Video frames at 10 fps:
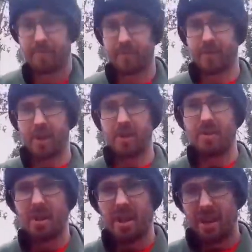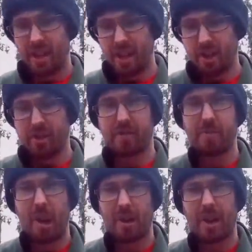So literally for
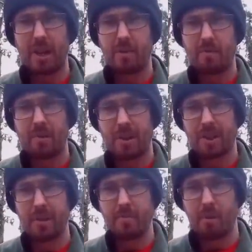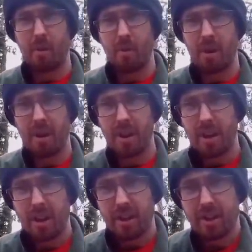me, I keep it pretty simple.
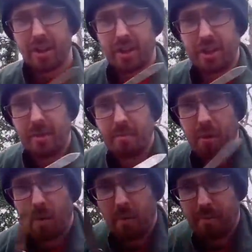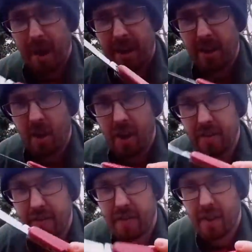Just a simple
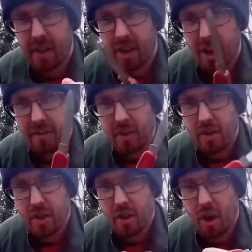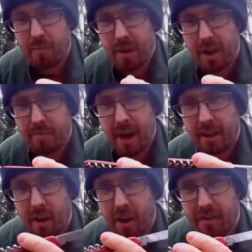penknife. I've usually got a bigger
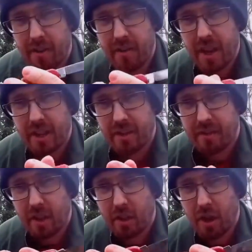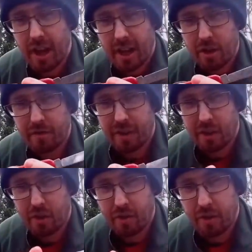penknife than this, an actual
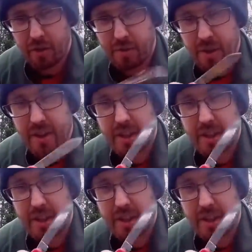Victorinox one.